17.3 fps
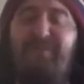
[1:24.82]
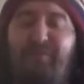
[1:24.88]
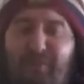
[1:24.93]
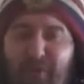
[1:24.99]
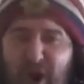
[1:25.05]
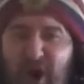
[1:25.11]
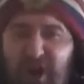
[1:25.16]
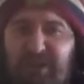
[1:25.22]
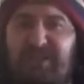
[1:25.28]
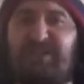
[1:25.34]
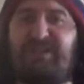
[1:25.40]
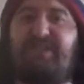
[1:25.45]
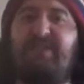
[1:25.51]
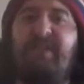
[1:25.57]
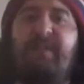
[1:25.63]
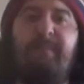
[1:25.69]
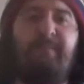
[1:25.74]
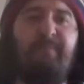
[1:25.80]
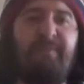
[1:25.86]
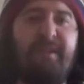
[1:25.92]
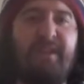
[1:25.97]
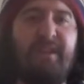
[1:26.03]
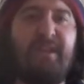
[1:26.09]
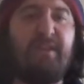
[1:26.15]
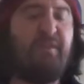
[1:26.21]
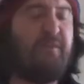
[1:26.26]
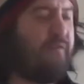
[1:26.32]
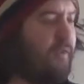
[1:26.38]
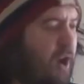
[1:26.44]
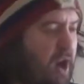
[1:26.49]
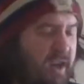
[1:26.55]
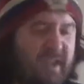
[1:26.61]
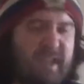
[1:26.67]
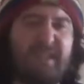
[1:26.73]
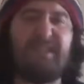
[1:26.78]
fucks.
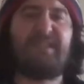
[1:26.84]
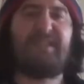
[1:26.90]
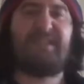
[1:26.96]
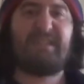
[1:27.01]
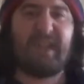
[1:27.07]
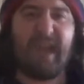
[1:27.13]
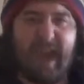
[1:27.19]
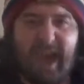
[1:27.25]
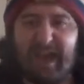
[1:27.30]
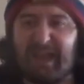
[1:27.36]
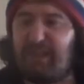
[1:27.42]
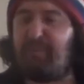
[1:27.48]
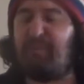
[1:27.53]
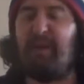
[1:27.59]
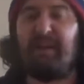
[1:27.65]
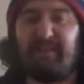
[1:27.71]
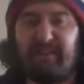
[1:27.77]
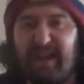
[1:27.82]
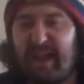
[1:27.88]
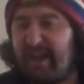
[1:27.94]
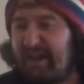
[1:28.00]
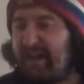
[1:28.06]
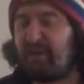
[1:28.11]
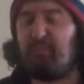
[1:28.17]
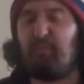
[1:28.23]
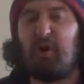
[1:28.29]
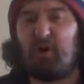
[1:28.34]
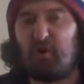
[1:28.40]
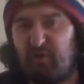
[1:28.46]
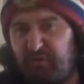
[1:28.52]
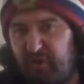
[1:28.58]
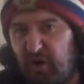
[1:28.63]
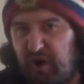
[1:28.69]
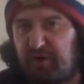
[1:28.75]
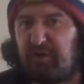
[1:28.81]
Fucking sad, pathetic
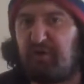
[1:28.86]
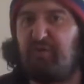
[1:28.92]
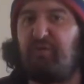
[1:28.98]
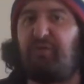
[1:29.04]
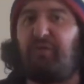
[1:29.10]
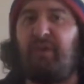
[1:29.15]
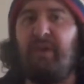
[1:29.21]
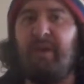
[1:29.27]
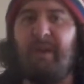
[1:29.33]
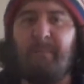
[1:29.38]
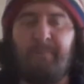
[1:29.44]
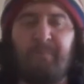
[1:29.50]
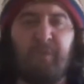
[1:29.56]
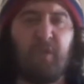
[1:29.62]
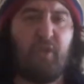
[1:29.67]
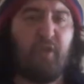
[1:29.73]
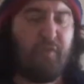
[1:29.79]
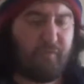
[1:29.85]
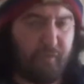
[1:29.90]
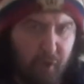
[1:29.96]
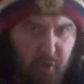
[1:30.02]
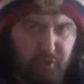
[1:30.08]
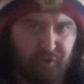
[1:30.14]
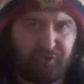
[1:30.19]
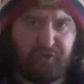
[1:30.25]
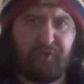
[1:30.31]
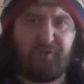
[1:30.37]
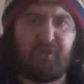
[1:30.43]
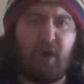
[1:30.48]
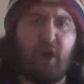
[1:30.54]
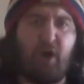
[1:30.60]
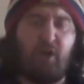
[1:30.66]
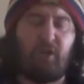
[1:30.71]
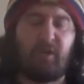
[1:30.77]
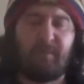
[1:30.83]
motherfuckers. First of
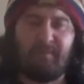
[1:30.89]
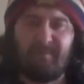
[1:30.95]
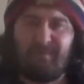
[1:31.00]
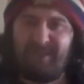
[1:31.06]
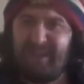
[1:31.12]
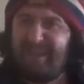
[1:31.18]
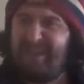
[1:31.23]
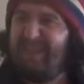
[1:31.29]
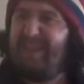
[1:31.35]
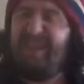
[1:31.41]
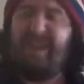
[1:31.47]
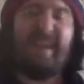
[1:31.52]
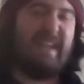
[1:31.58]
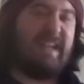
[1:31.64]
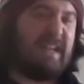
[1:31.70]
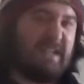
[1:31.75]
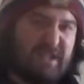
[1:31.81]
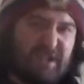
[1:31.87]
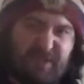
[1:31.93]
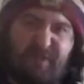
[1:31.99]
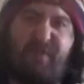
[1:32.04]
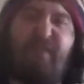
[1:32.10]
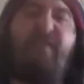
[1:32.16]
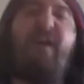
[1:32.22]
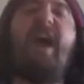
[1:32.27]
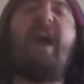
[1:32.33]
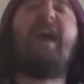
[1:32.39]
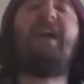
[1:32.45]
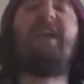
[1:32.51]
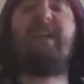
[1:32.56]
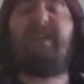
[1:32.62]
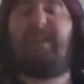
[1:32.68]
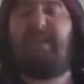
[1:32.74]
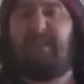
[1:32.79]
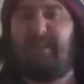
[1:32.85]
all, it is
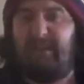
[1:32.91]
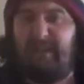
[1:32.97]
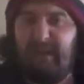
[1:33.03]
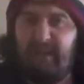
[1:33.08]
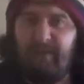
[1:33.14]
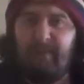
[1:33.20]
fake!